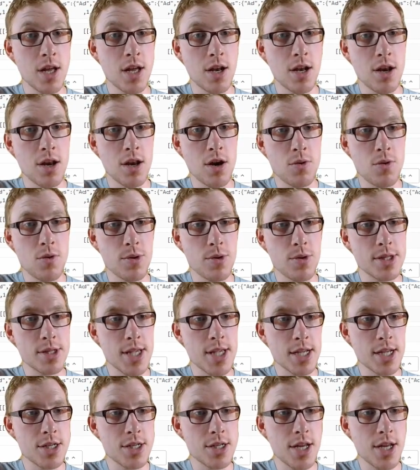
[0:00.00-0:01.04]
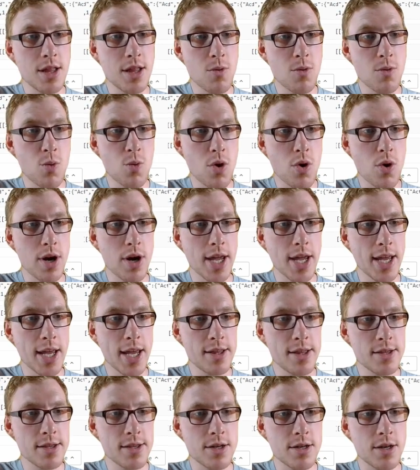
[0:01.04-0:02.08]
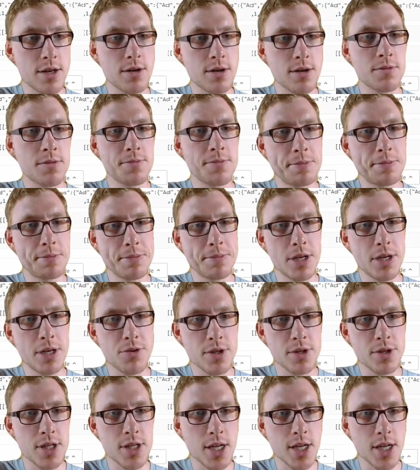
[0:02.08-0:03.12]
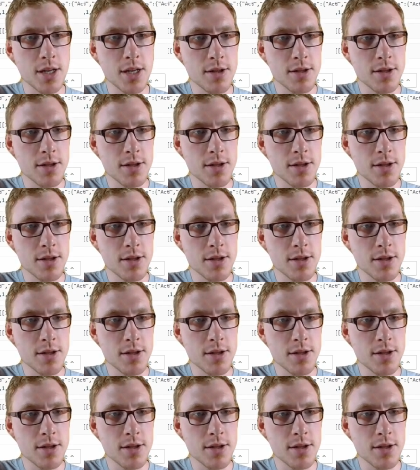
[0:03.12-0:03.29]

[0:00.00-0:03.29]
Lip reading: No, it's actually the wrong answer. Interesting.